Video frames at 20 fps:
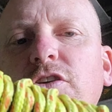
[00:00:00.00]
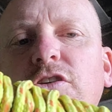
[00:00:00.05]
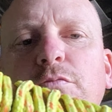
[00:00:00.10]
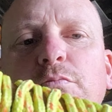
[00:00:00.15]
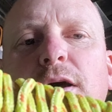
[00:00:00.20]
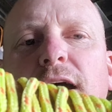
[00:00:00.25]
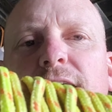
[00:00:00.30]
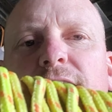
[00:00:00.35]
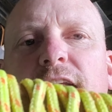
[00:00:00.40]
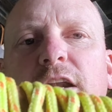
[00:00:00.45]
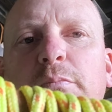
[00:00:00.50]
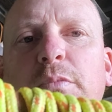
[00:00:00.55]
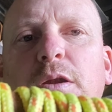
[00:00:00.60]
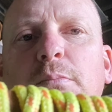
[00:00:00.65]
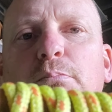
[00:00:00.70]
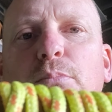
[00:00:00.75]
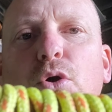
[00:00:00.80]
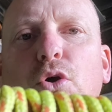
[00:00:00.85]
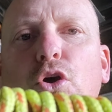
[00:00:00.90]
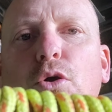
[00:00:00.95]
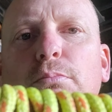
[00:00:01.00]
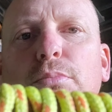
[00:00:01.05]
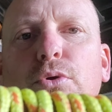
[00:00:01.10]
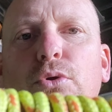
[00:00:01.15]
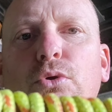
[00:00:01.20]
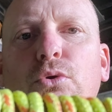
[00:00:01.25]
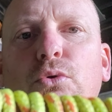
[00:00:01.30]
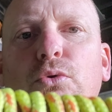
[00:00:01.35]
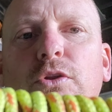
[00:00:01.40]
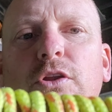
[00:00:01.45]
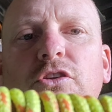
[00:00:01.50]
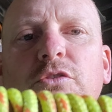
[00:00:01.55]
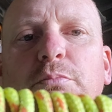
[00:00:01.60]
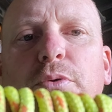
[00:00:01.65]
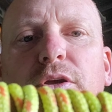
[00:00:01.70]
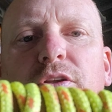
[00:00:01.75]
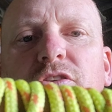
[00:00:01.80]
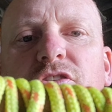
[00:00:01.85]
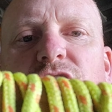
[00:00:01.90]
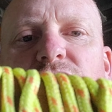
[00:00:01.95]
just made out a bit of Merbau that's
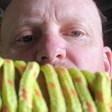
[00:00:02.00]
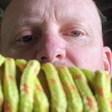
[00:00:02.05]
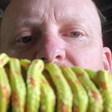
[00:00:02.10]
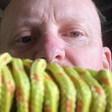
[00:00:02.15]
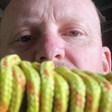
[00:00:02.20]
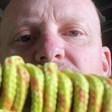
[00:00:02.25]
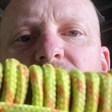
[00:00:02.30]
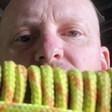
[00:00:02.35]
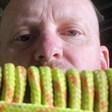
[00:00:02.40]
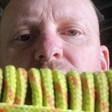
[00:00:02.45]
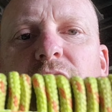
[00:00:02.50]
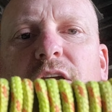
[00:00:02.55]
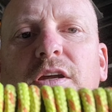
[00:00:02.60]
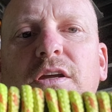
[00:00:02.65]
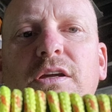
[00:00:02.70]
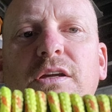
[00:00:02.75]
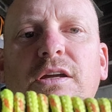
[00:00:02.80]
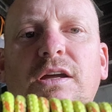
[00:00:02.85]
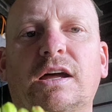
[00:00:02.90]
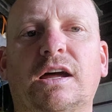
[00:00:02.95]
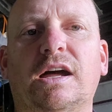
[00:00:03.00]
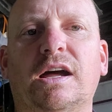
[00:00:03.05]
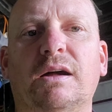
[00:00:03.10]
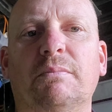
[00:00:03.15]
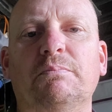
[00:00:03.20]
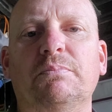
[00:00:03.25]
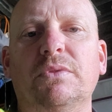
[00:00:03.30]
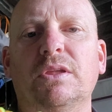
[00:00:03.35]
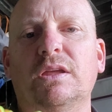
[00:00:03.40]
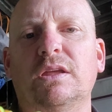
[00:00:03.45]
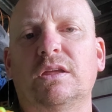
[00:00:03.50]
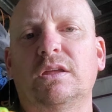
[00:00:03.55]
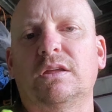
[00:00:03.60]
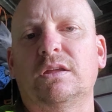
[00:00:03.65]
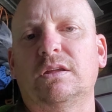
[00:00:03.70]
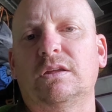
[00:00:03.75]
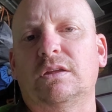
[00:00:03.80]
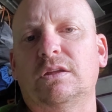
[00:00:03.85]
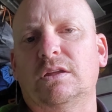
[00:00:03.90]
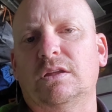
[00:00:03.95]
been stained. I
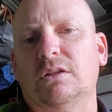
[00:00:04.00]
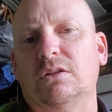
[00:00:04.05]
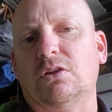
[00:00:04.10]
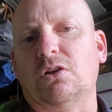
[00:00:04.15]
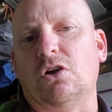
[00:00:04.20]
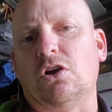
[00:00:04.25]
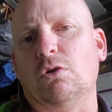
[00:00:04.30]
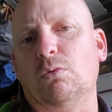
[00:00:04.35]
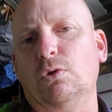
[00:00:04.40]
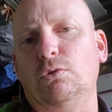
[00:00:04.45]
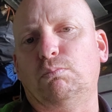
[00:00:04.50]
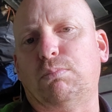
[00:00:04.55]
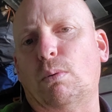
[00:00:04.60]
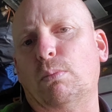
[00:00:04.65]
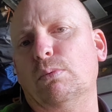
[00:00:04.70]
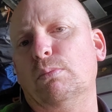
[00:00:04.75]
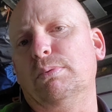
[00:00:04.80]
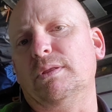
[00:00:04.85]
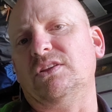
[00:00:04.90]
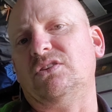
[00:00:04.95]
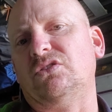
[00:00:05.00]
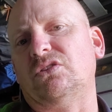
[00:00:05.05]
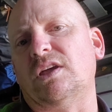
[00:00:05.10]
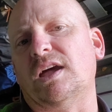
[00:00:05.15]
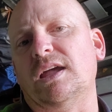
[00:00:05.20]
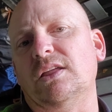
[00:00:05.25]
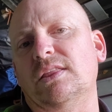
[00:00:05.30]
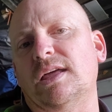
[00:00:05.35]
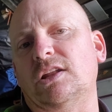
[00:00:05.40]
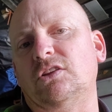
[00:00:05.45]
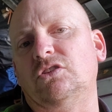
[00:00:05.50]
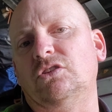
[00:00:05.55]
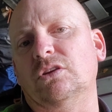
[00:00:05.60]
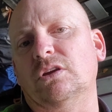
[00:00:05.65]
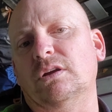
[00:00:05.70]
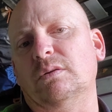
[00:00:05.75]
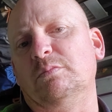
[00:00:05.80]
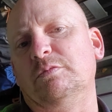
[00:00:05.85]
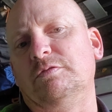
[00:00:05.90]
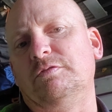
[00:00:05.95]
would probably say that's
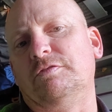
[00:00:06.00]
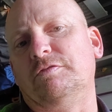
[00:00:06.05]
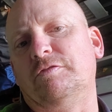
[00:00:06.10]
a